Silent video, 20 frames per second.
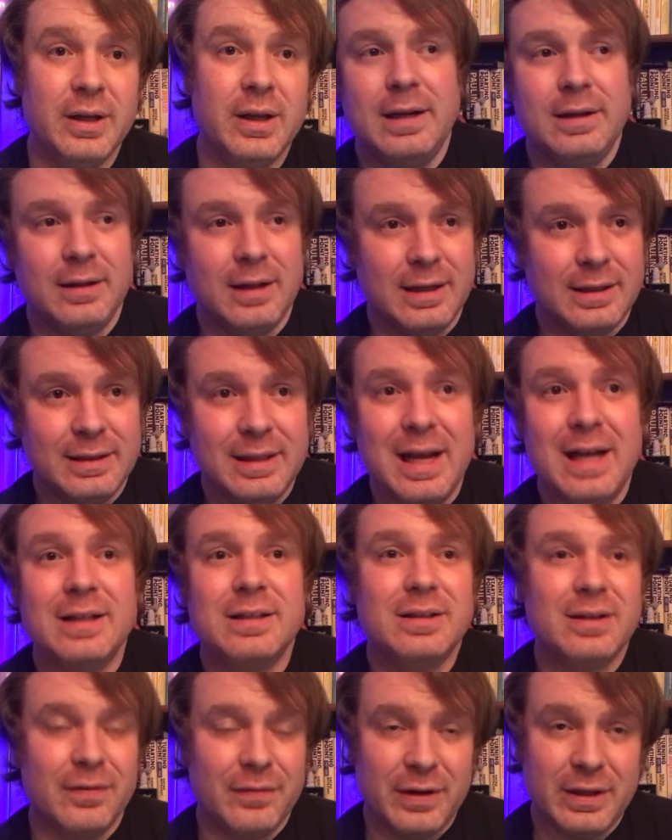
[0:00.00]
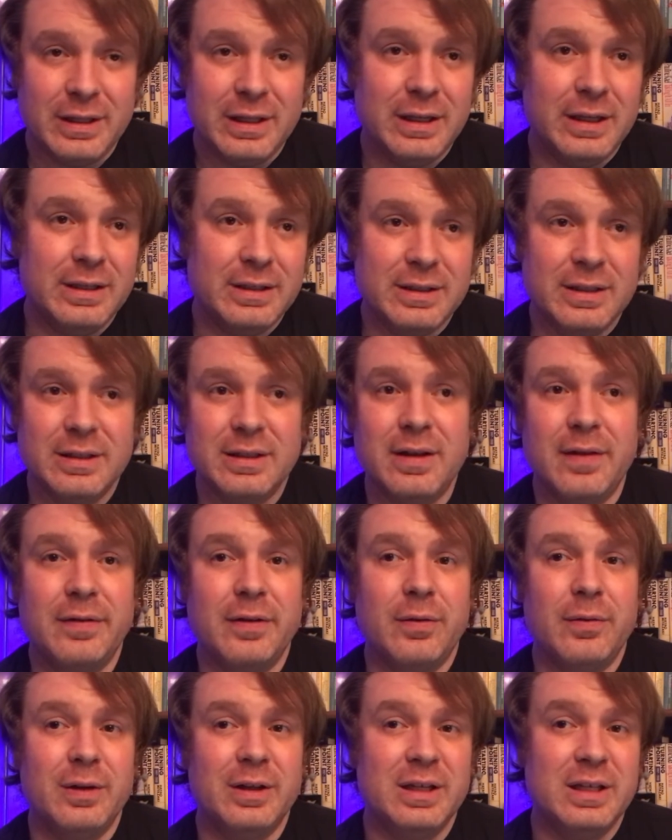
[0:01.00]
And like that stuff, I think, is the stuff
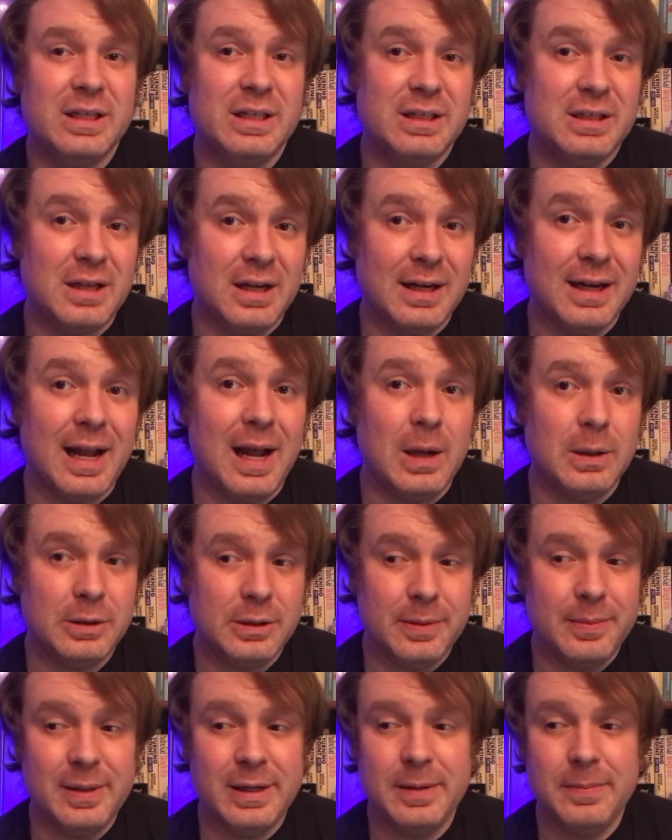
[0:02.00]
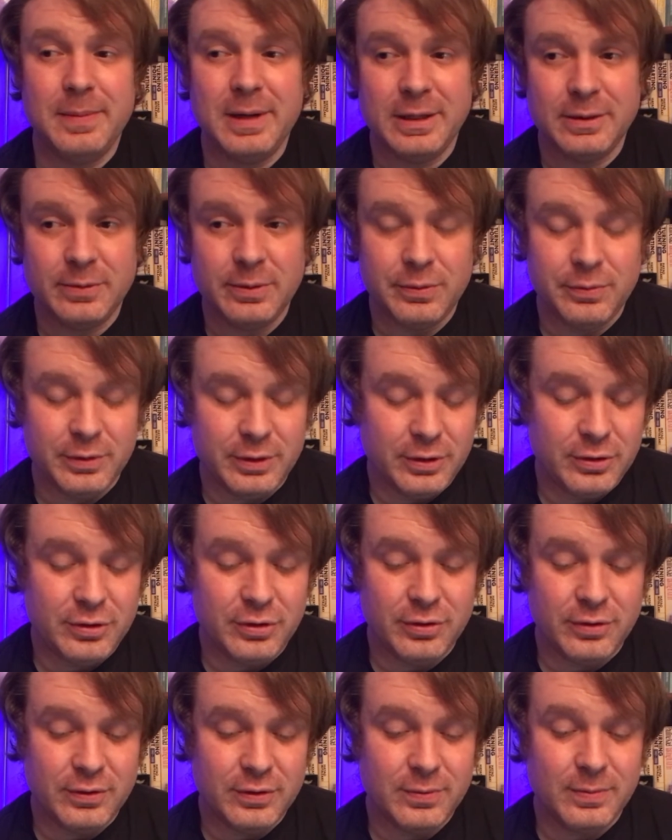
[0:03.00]
that really stuck out to me and makes me want to
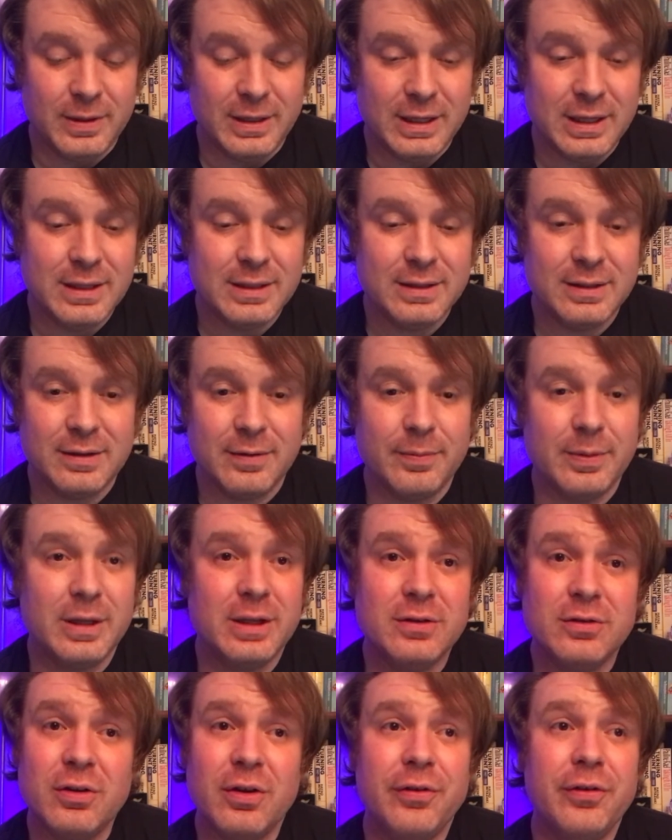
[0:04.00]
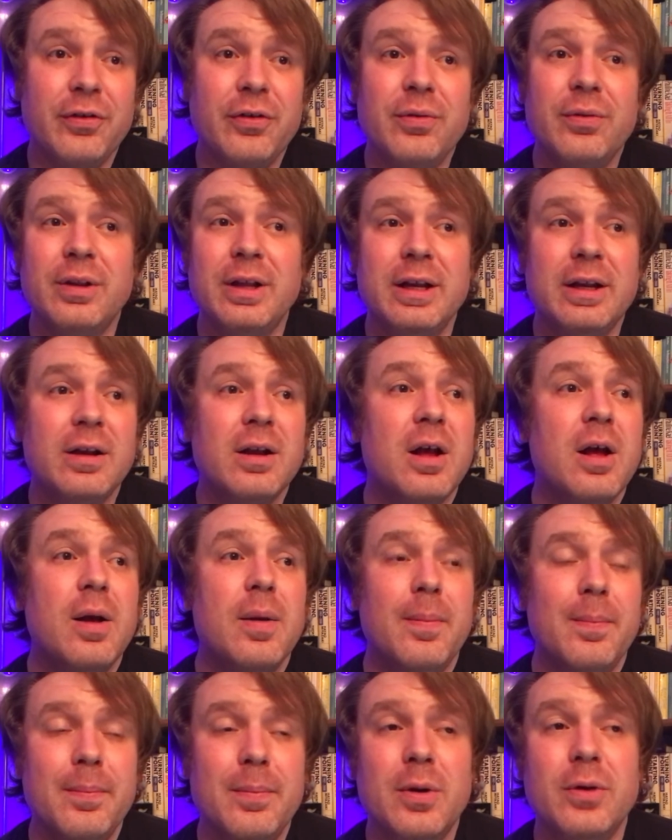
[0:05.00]
show this to my kids and stuff. Because also, like,
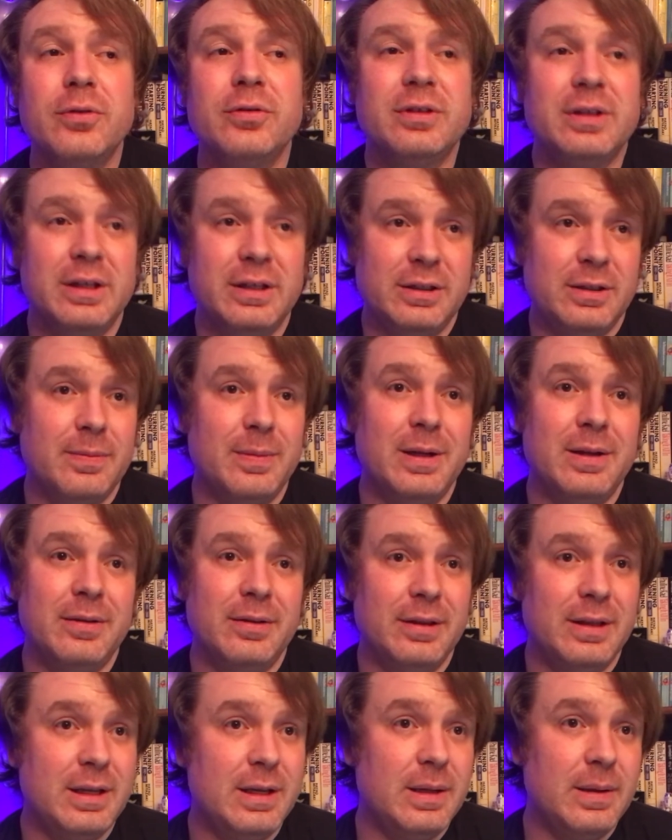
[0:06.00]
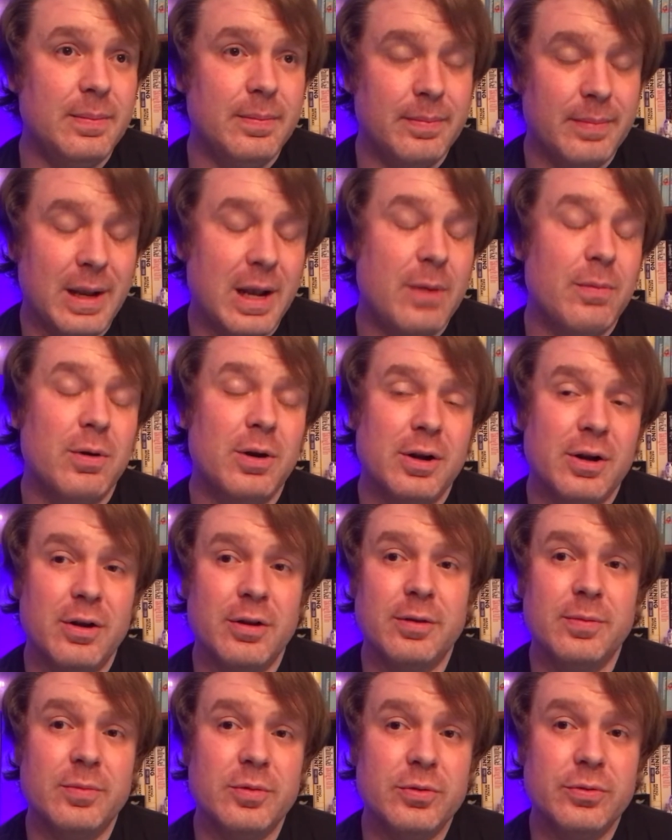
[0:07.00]
most things about the man walking
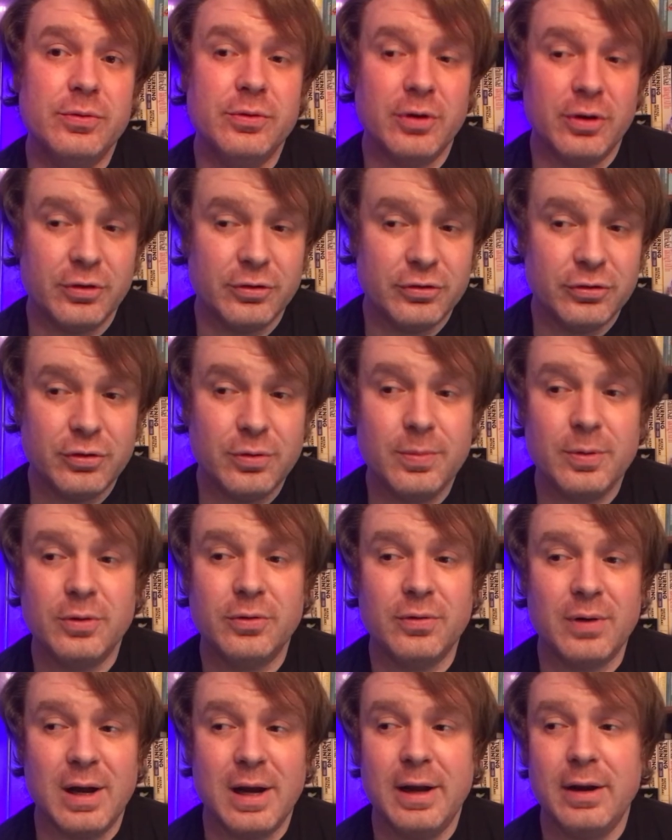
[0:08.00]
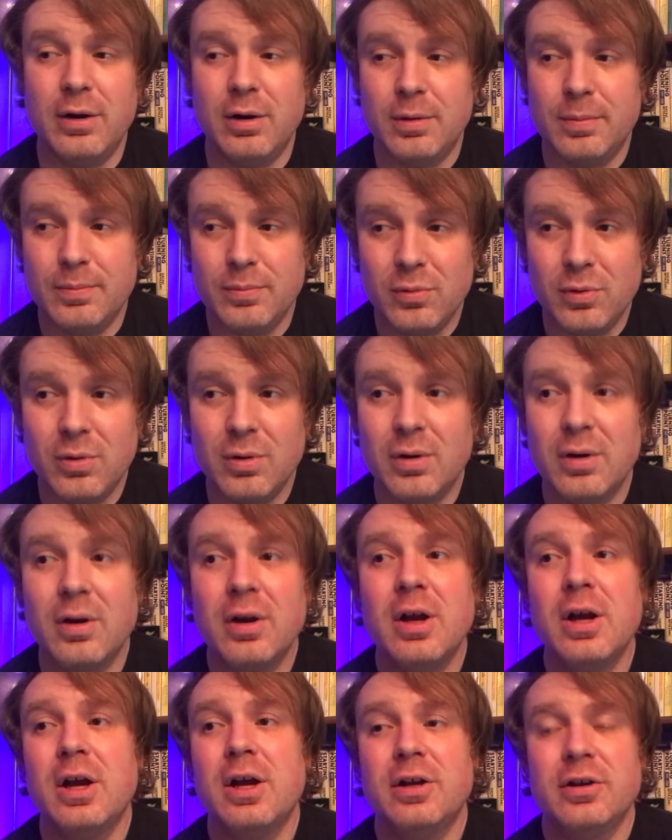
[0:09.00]
on the moon are super dry or
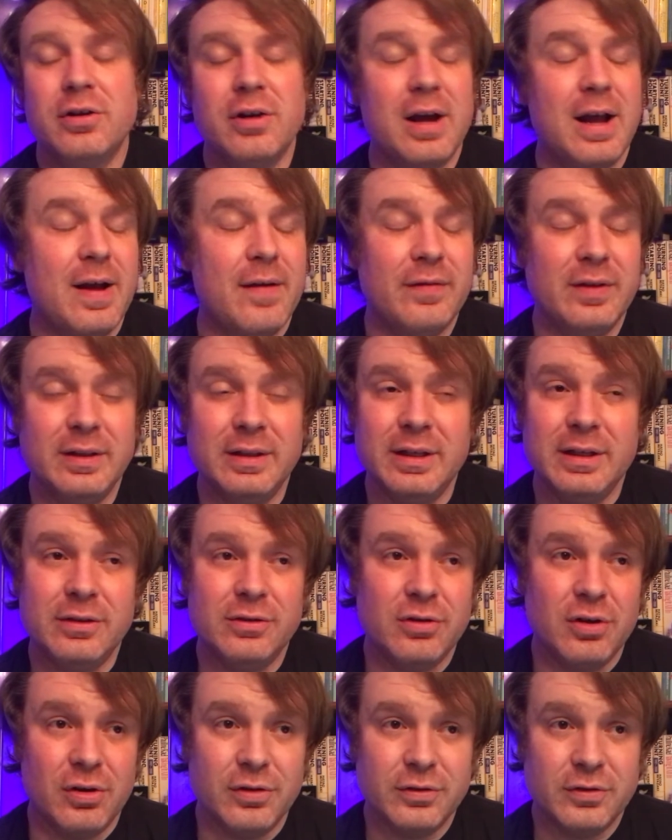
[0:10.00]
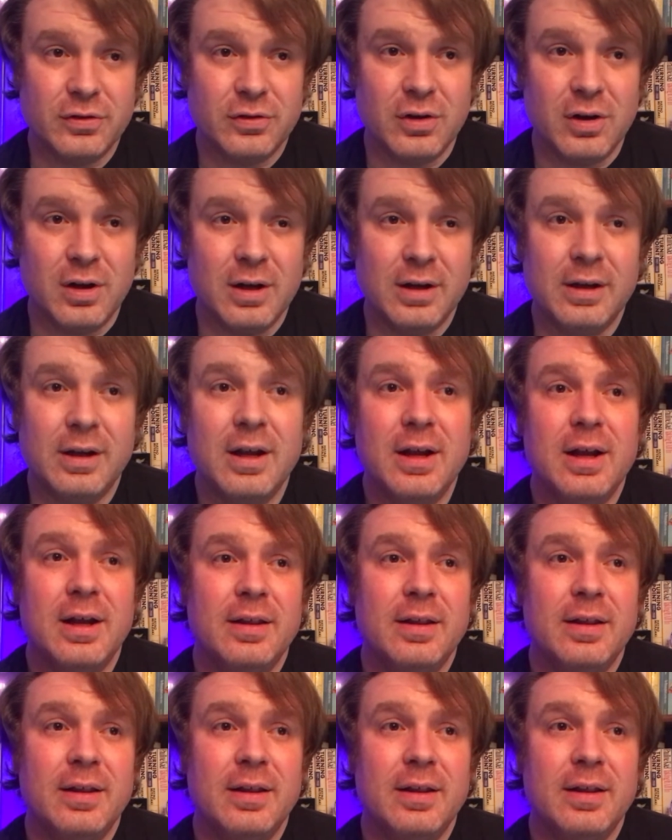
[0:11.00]
more to having the adults talk.